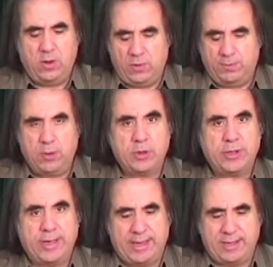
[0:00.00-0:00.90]
both
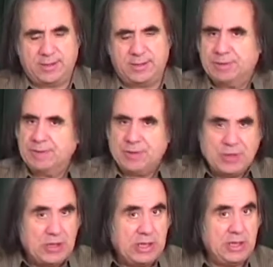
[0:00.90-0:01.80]
knights
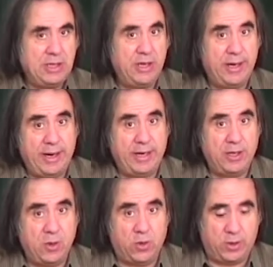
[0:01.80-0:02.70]
in any
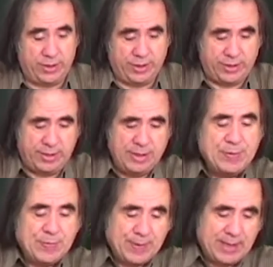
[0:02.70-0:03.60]
order.
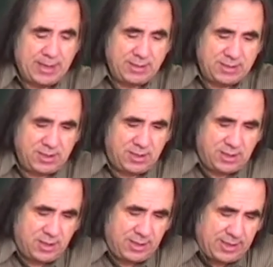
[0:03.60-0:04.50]
Knight
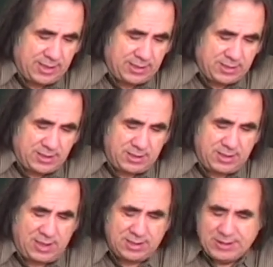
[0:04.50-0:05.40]
c3, knight
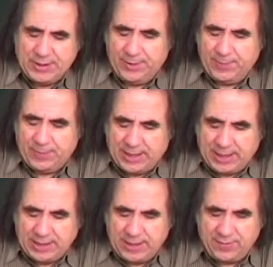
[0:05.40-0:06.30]
c6,
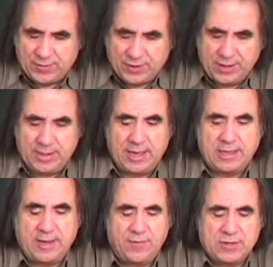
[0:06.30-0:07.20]
knight f3, knight
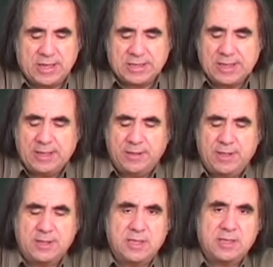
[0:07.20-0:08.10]
f6.
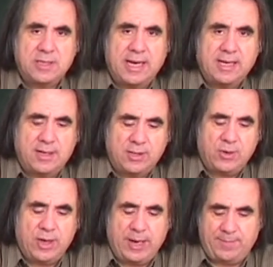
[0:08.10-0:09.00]
This is likely to
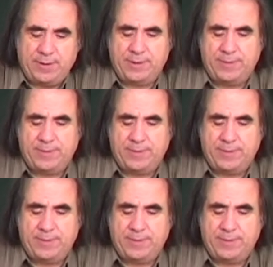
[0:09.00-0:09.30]
happen.